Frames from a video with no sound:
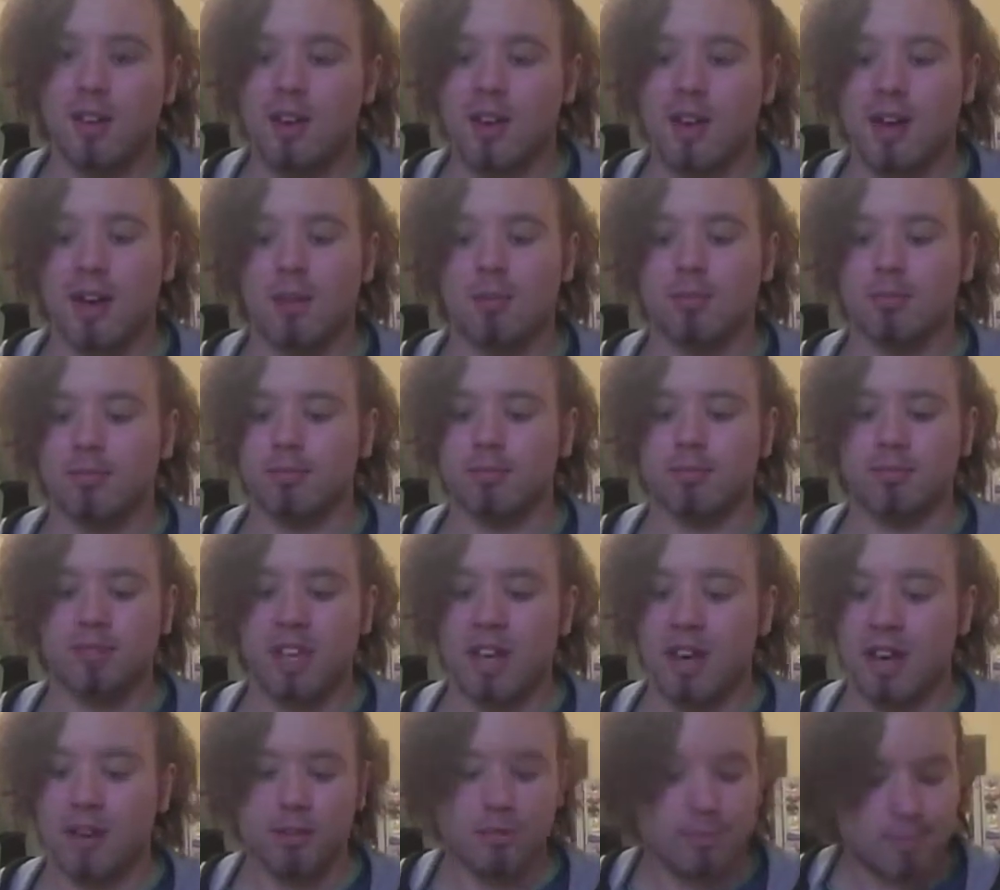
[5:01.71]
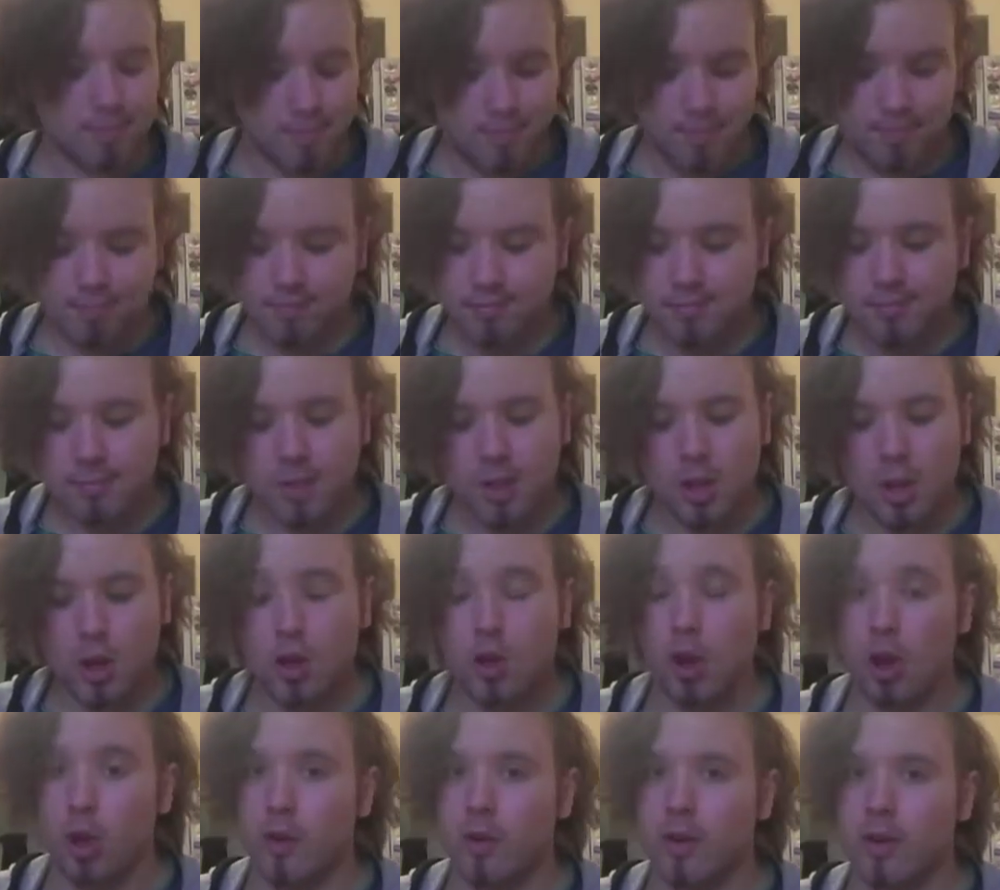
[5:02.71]
Yeah,
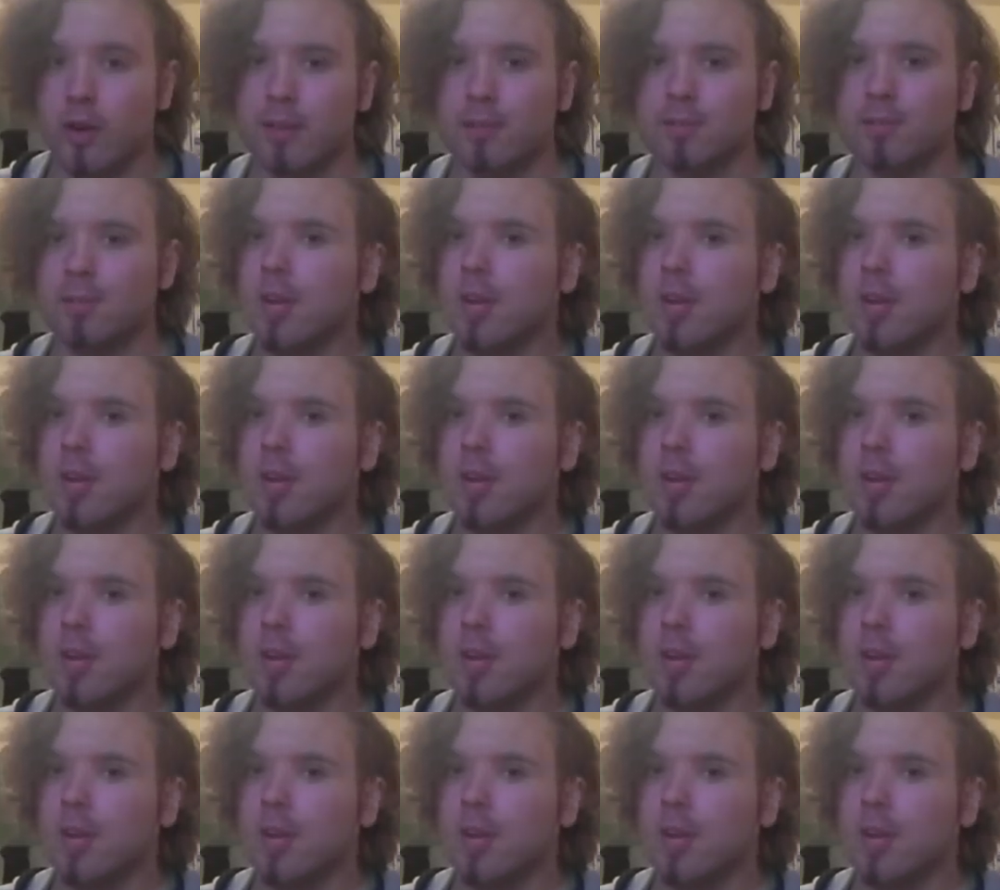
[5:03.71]
not great.